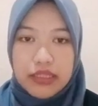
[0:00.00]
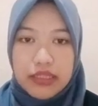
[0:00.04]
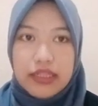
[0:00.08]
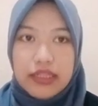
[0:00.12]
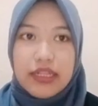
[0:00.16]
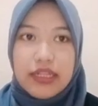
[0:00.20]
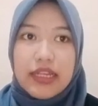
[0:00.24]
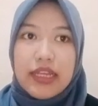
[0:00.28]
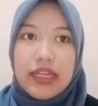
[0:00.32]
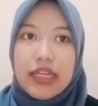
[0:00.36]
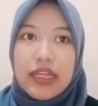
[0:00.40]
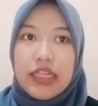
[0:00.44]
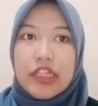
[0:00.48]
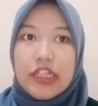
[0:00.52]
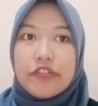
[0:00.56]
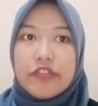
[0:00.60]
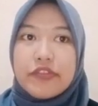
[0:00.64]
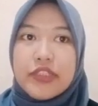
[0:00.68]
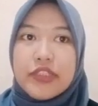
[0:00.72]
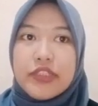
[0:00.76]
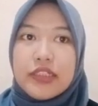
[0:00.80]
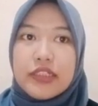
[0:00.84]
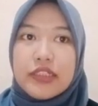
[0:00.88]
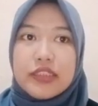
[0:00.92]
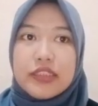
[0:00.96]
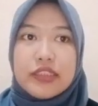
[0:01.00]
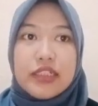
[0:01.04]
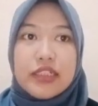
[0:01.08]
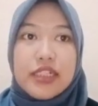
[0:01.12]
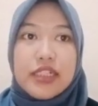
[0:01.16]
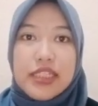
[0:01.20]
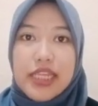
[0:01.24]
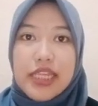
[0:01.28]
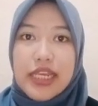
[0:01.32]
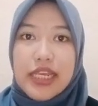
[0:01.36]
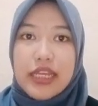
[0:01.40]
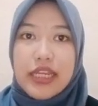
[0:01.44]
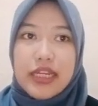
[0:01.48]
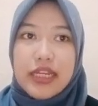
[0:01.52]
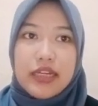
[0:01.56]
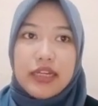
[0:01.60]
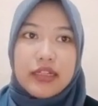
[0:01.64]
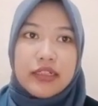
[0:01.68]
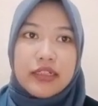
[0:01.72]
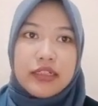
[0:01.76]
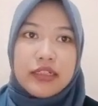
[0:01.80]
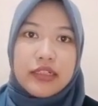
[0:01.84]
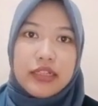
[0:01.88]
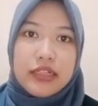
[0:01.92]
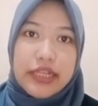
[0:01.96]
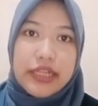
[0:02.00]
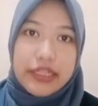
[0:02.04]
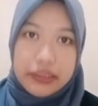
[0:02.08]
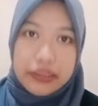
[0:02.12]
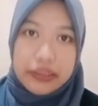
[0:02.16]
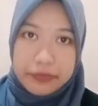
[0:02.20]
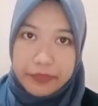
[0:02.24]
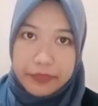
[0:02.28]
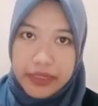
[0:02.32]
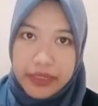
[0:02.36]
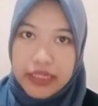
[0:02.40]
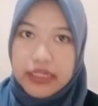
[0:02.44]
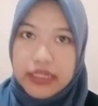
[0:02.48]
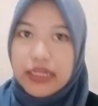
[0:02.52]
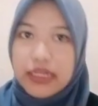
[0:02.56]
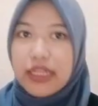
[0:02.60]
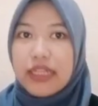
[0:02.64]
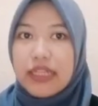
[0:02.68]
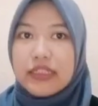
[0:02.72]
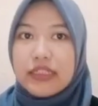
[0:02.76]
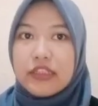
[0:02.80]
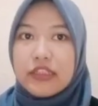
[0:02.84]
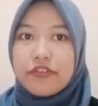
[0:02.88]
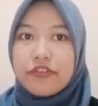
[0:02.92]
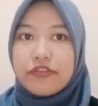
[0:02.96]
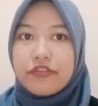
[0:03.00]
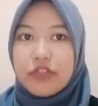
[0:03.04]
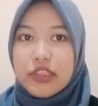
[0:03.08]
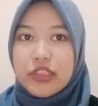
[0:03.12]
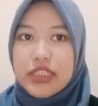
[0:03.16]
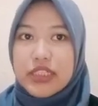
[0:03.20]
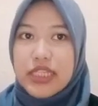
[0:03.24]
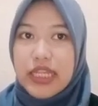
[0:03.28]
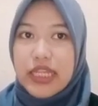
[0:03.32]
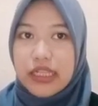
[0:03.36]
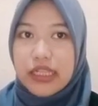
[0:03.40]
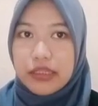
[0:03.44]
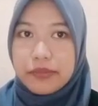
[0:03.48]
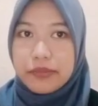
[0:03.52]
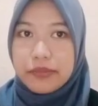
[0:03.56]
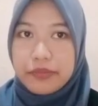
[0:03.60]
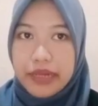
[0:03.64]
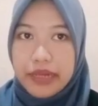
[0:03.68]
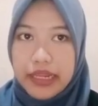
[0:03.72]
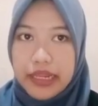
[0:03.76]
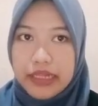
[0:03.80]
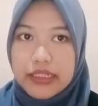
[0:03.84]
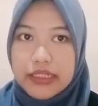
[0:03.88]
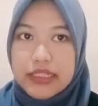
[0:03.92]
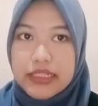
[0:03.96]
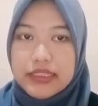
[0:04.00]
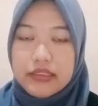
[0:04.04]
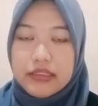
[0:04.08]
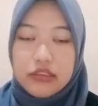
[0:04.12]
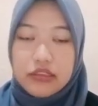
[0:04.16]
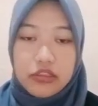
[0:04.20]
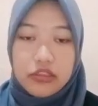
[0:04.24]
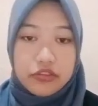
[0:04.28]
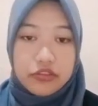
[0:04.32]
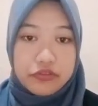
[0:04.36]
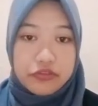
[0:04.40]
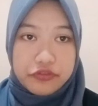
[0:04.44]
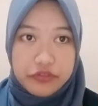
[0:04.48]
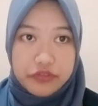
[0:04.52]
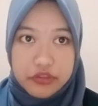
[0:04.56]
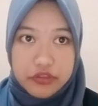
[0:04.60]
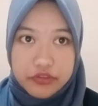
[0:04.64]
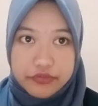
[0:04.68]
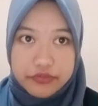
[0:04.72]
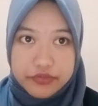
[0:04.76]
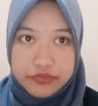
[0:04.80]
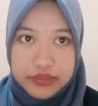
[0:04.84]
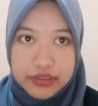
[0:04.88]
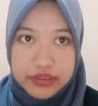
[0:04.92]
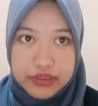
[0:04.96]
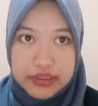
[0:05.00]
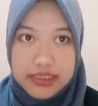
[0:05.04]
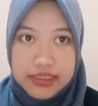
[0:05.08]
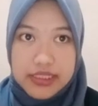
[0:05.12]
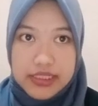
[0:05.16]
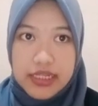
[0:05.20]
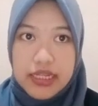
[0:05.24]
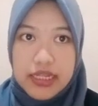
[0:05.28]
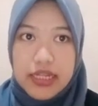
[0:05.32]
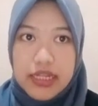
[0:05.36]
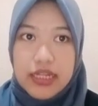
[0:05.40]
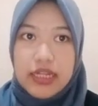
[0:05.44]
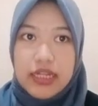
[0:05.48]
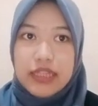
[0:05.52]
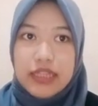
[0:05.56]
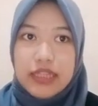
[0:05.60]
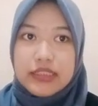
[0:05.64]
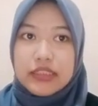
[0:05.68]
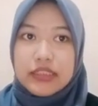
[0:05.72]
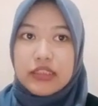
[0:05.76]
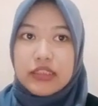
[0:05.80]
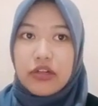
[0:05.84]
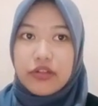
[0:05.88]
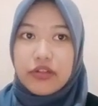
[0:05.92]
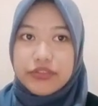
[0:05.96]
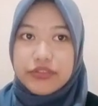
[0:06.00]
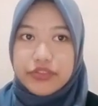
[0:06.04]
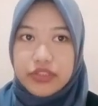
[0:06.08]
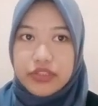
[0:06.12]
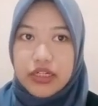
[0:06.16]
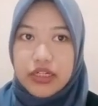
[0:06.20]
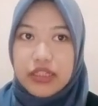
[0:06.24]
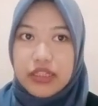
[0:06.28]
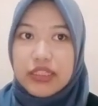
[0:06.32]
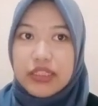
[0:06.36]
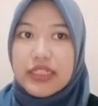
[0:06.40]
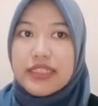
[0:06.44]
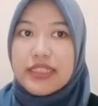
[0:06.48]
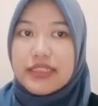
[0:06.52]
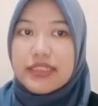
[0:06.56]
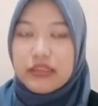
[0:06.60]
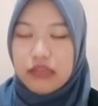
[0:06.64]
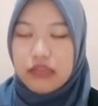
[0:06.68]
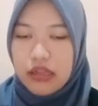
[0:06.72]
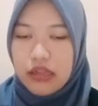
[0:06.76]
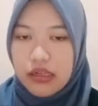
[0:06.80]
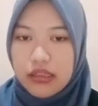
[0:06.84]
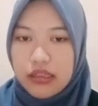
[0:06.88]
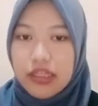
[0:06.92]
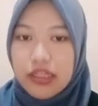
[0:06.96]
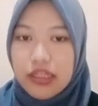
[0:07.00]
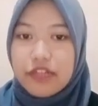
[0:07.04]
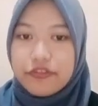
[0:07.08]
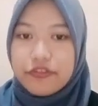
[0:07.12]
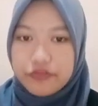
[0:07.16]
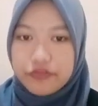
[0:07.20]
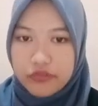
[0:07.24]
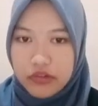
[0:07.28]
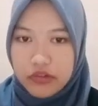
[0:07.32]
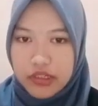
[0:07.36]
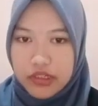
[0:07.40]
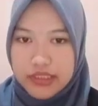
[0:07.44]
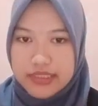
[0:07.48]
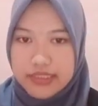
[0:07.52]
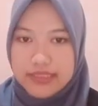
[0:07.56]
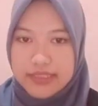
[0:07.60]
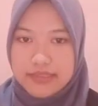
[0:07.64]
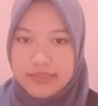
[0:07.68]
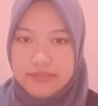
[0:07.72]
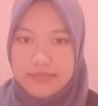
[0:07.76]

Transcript: Meanwhile, if the third element and the first element is not fulfilled, the contract is null and